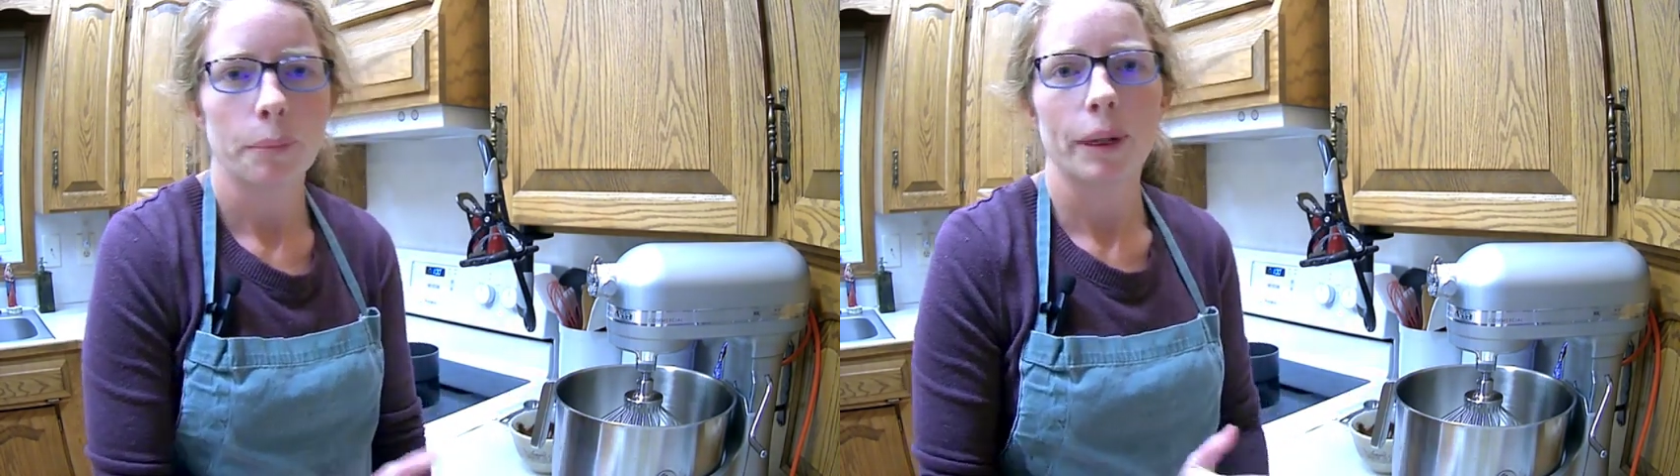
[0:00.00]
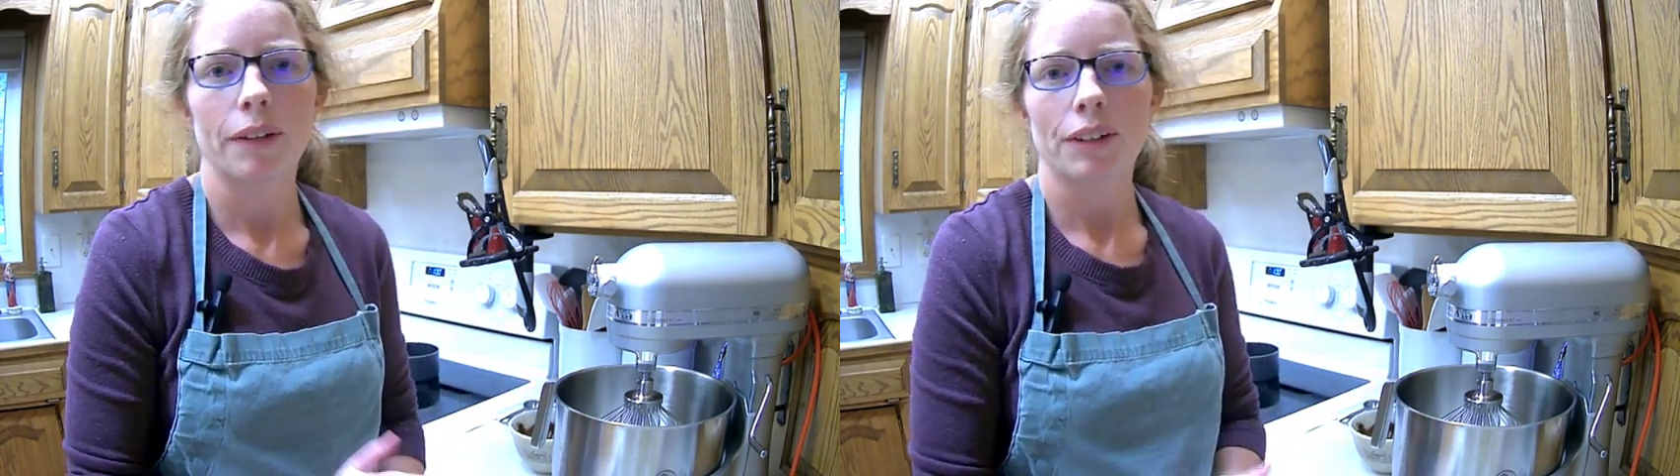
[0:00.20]

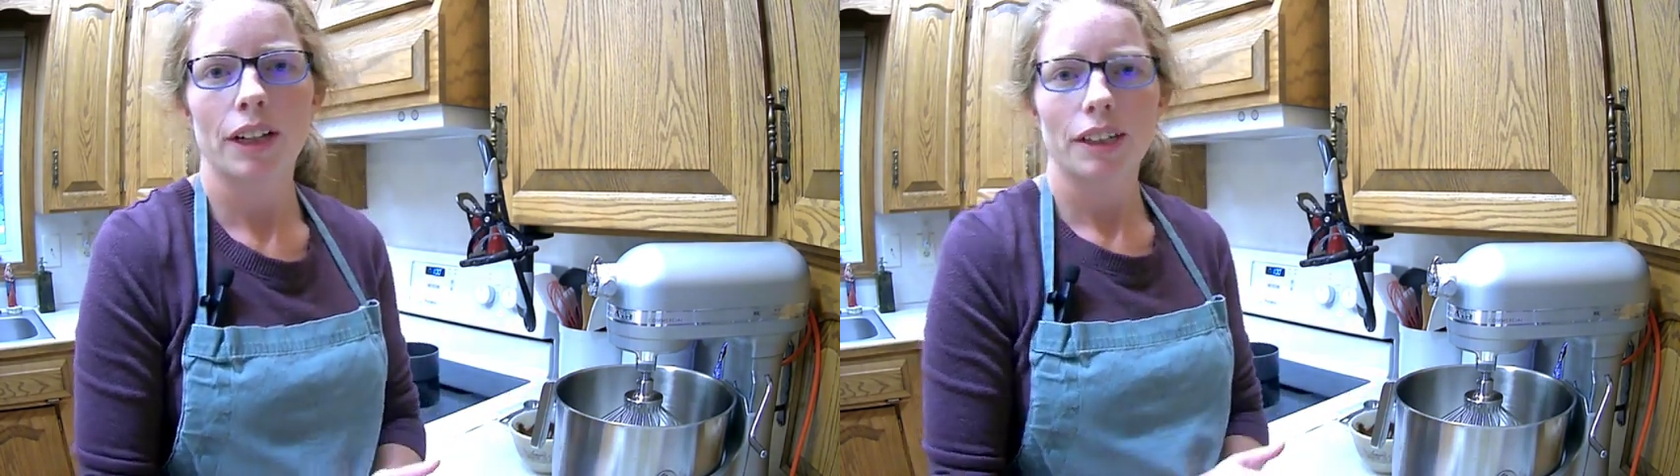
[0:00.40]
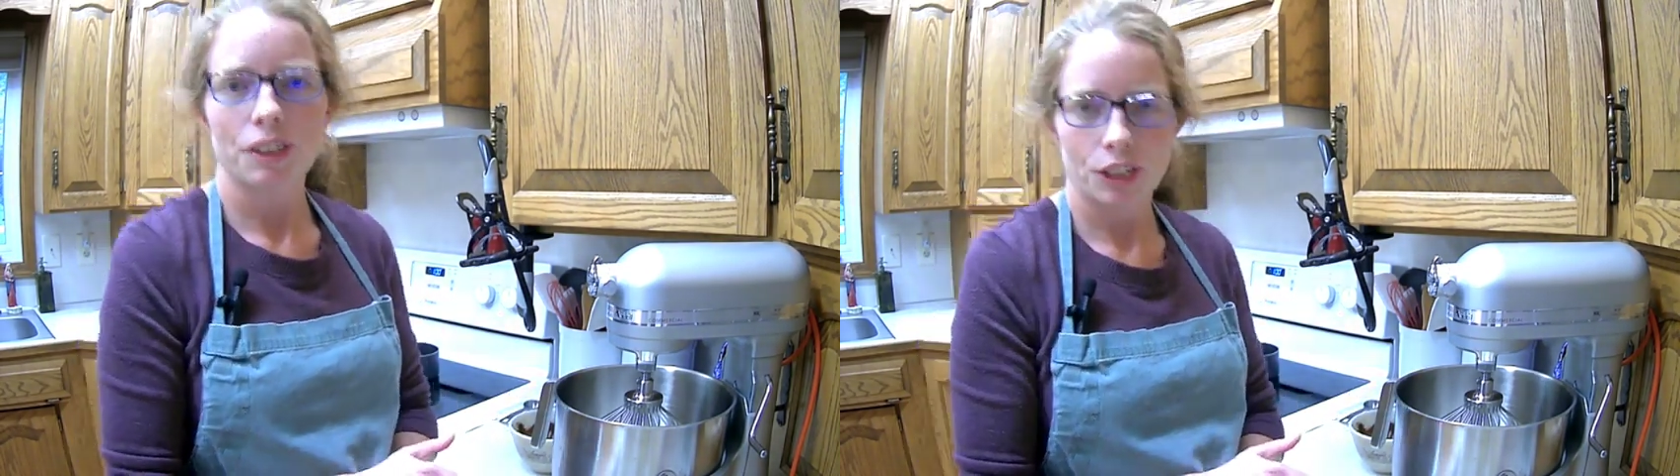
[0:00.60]
but I'm
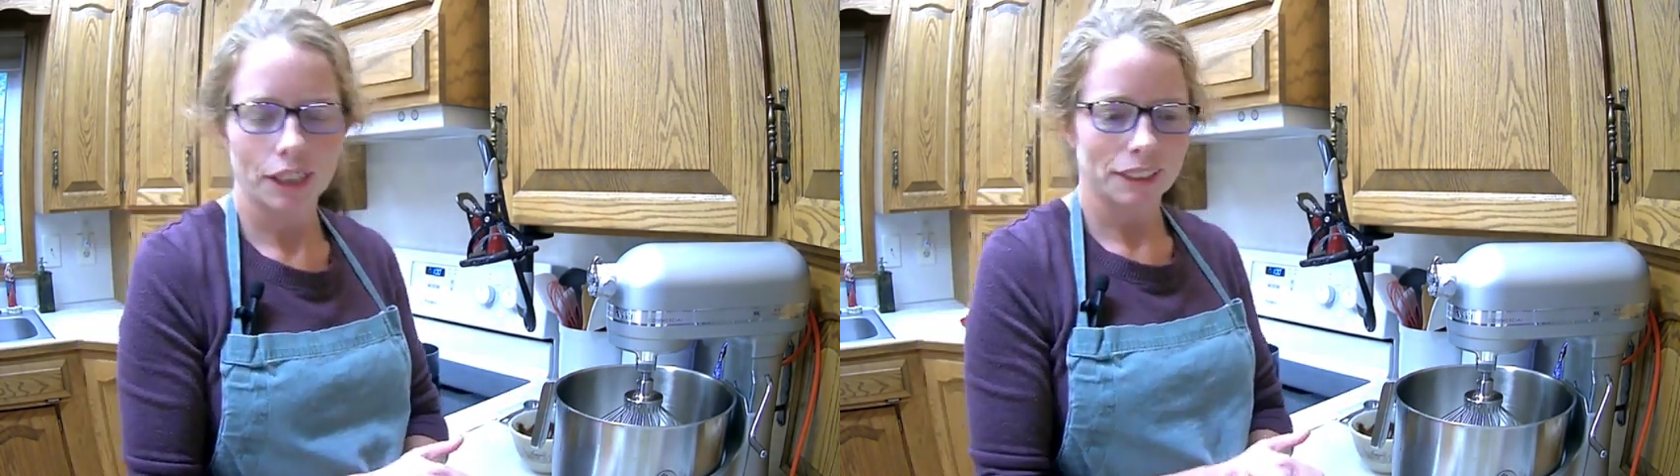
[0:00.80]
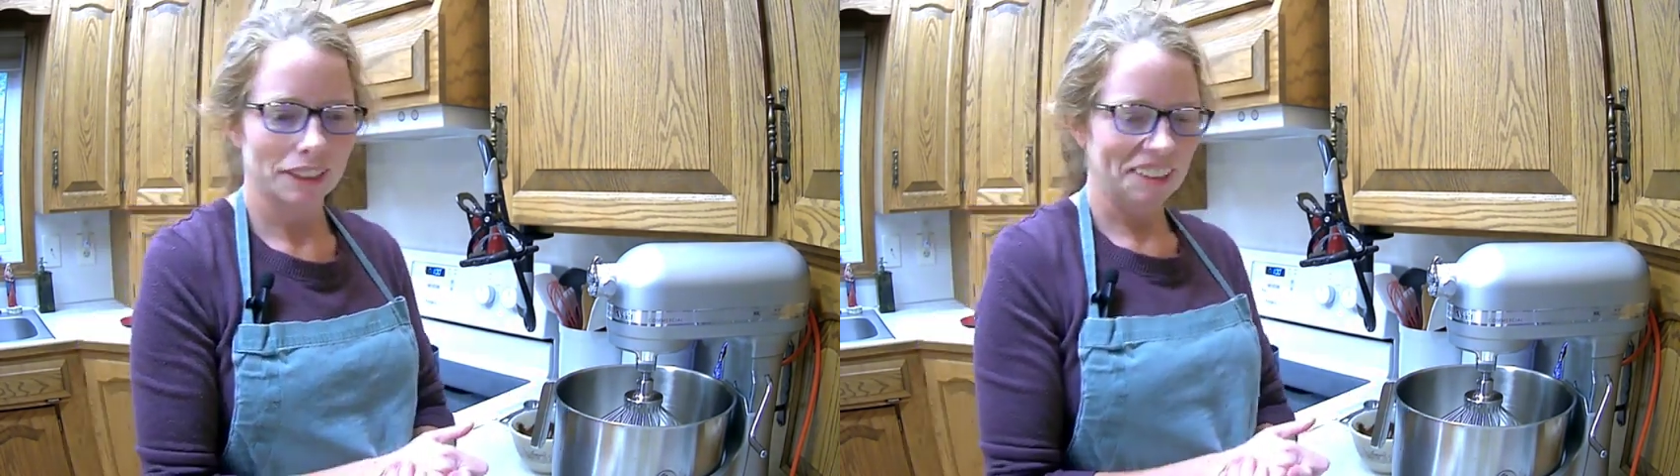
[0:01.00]
not going to
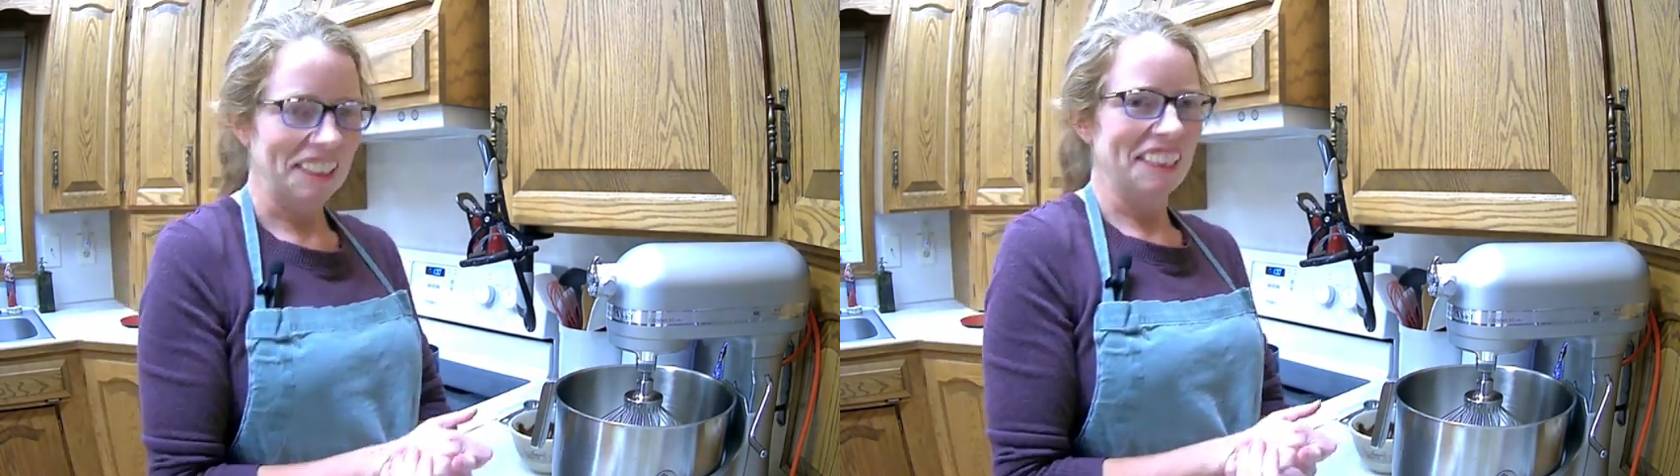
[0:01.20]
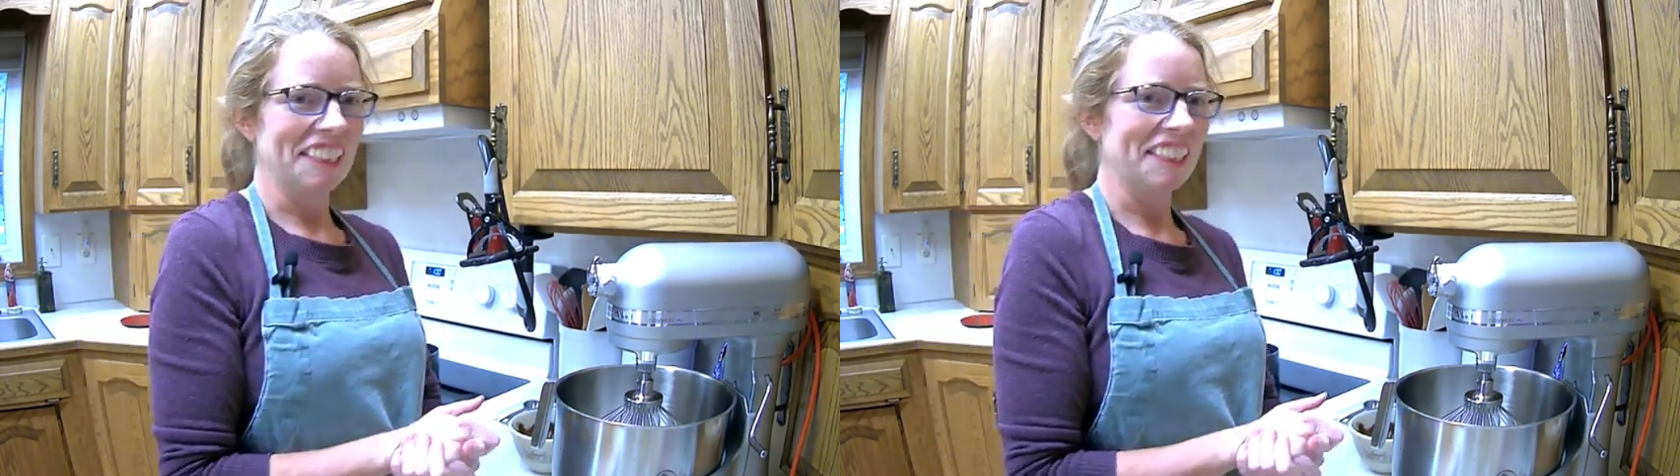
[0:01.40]
chance it.
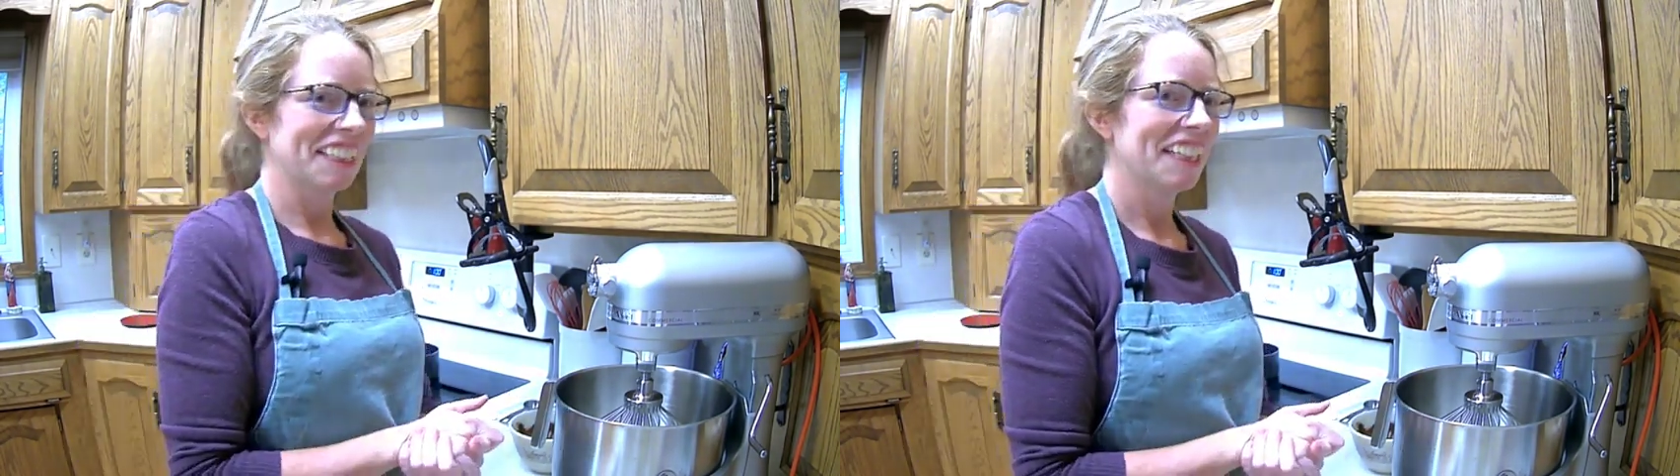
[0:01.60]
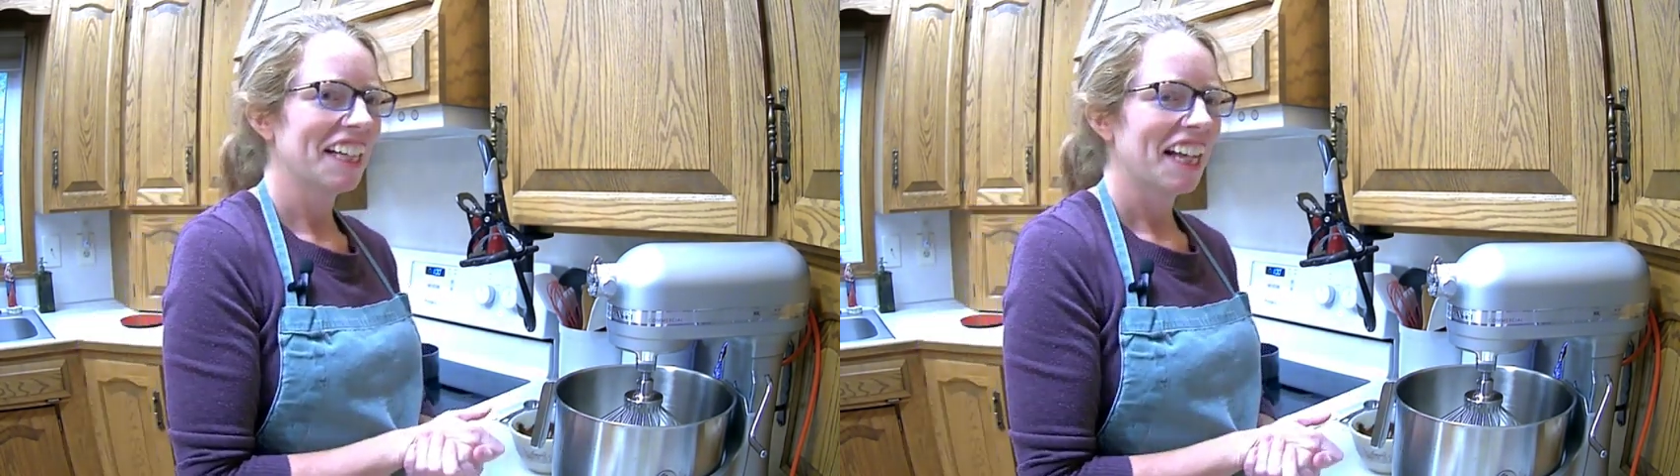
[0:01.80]

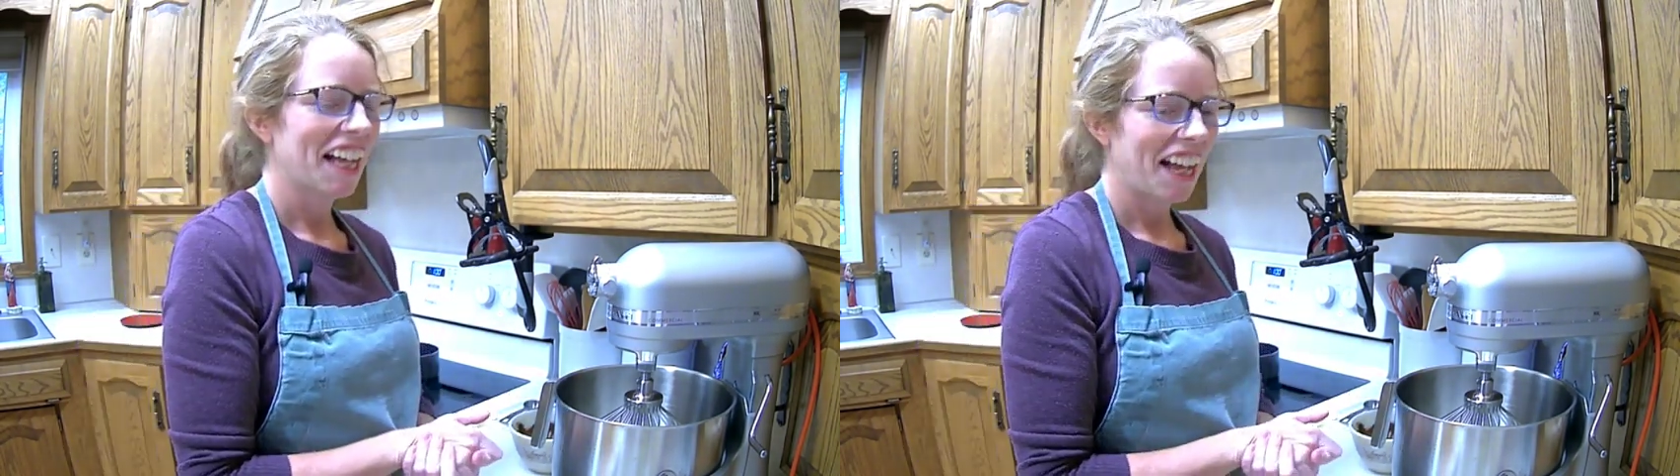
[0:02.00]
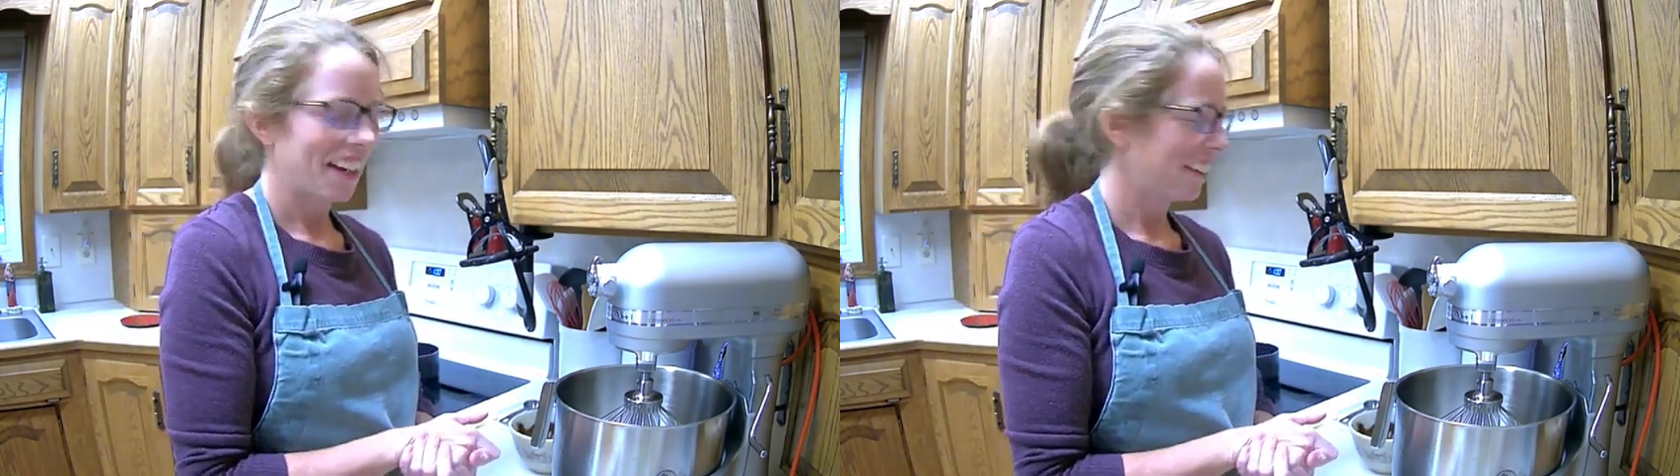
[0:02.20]

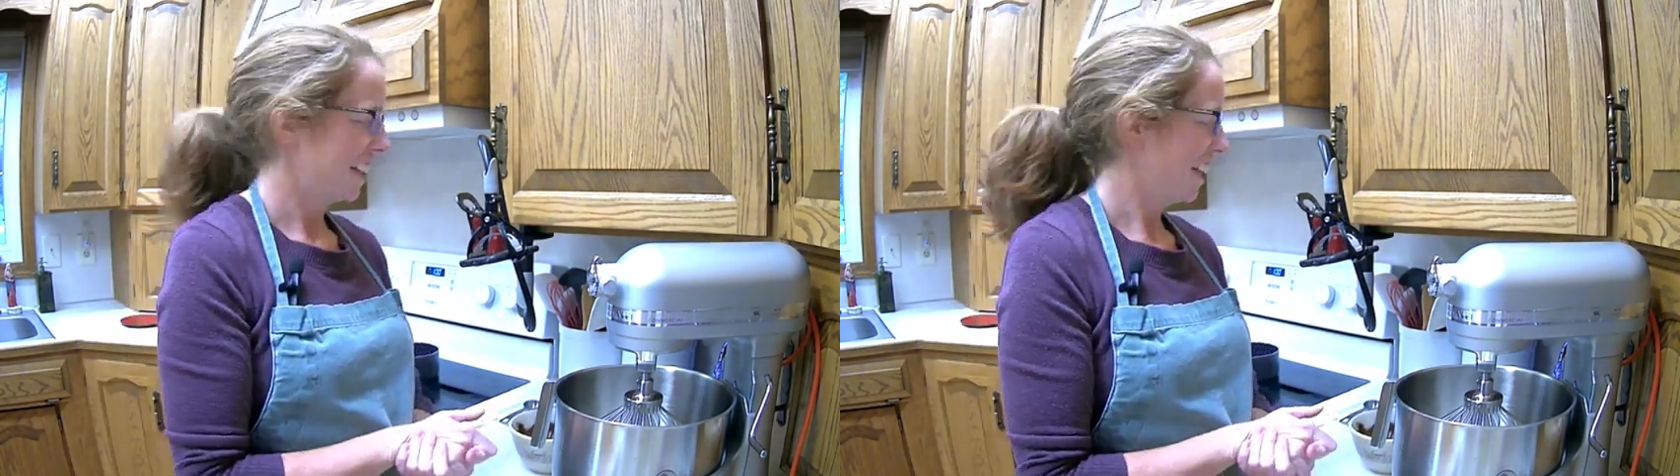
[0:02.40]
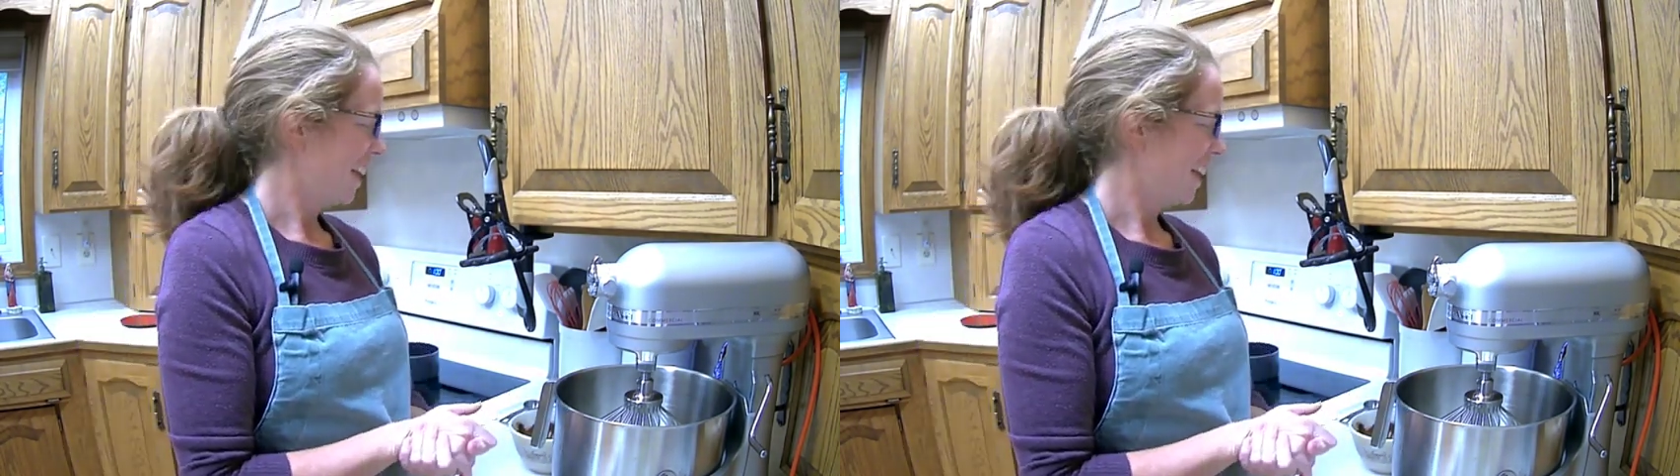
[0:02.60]
All right.